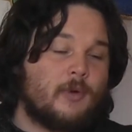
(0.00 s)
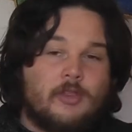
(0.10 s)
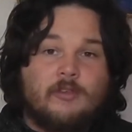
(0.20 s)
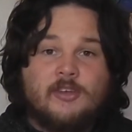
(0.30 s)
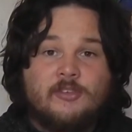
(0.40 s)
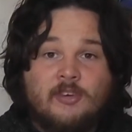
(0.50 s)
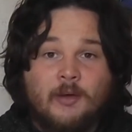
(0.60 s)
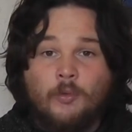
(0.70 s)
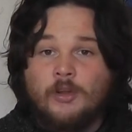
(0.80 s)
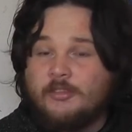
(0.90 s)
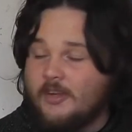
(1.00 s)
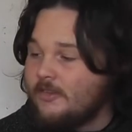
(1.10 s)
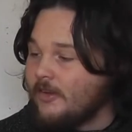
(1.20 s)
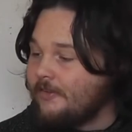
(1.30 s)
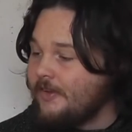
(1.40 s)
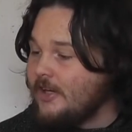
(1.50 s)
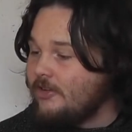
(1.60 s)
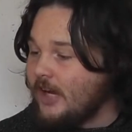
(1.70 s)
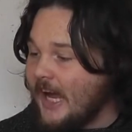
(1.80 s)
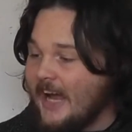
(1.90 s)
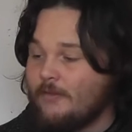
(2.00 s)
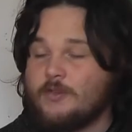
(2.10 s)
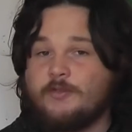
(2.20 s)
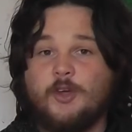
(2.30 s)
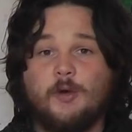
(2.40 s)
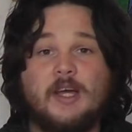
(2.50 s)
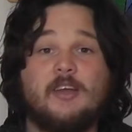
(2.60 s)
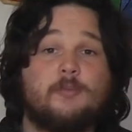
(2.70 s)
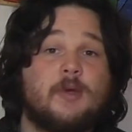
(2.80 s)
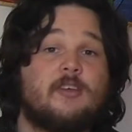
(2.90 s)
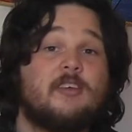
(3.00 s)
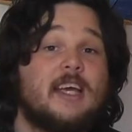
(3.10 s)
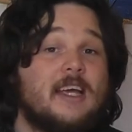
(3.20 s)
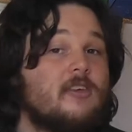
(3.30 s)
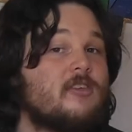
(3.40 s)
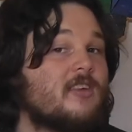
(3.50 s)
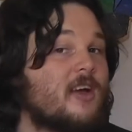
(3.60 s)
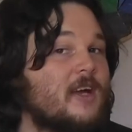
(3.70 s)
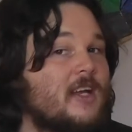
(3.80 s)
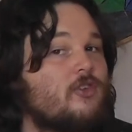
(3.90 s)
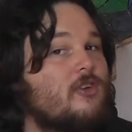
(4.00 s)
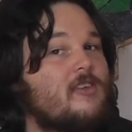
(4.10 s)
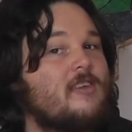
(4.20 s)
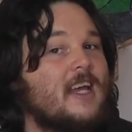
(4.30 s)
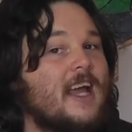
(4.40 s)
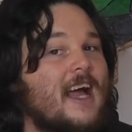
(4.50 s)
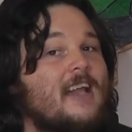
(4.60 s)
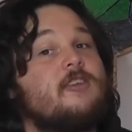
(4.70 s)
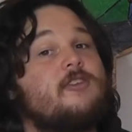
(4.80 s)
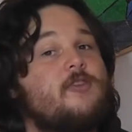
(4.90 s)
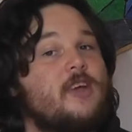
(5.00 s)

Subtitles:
One of the reasons I wanted to feature and review it is because it is so interesting and